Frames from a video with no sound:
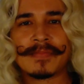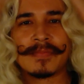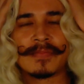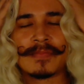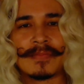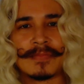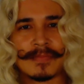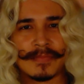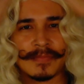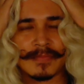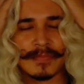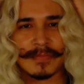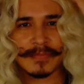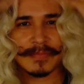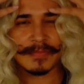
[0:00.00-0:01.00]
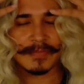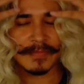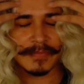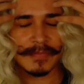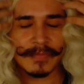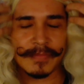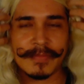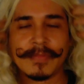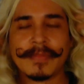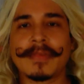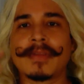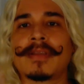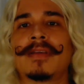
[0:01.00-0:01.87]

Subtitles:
[no speech]